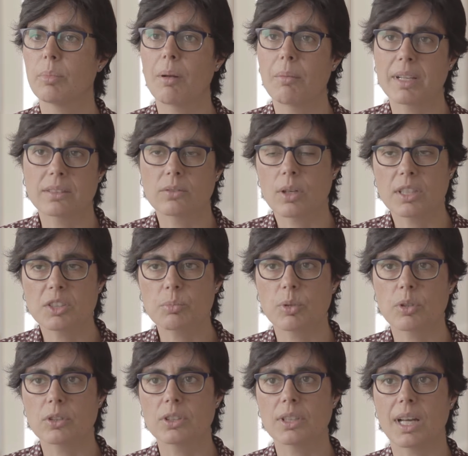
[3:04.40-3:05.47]
public
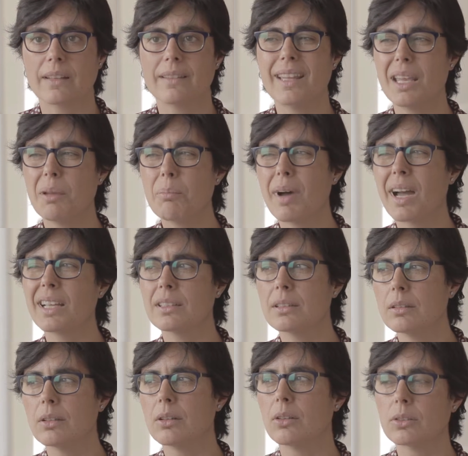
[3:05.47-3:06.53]
transport, and they might
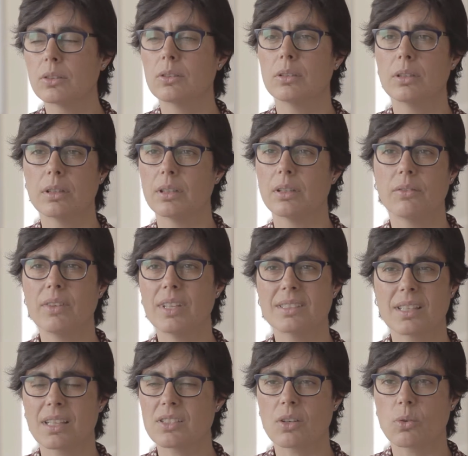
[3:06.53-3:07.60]
not be
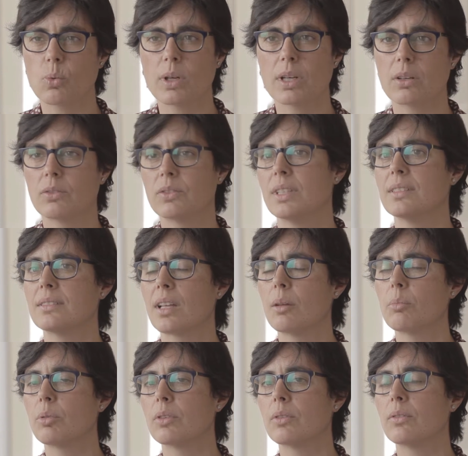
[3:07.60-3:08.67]
such aware of this
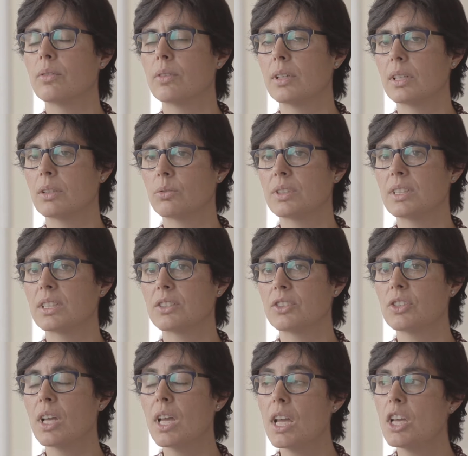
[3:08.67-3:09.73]
type of
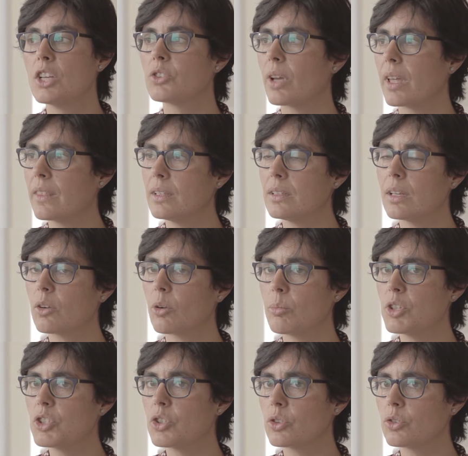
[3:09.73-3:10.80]
research. So I think the
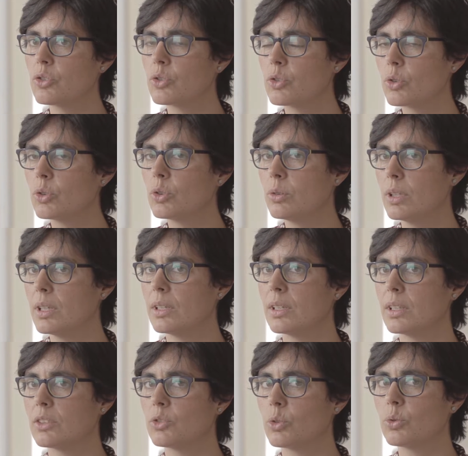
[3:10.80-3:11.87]
Commission
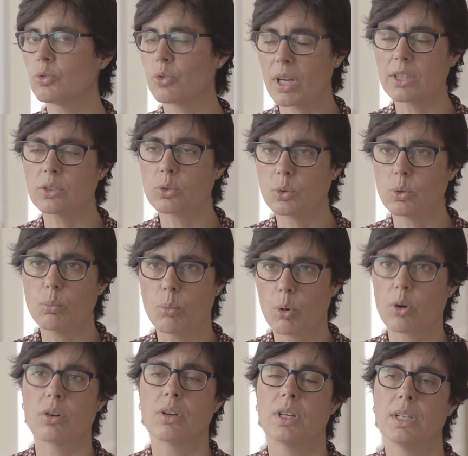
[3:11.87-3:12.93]
should try to do
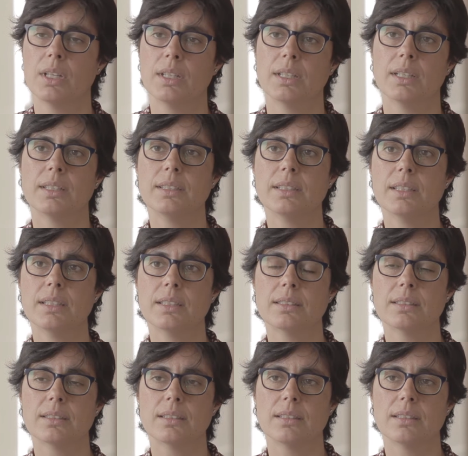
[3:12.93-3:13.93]
more in this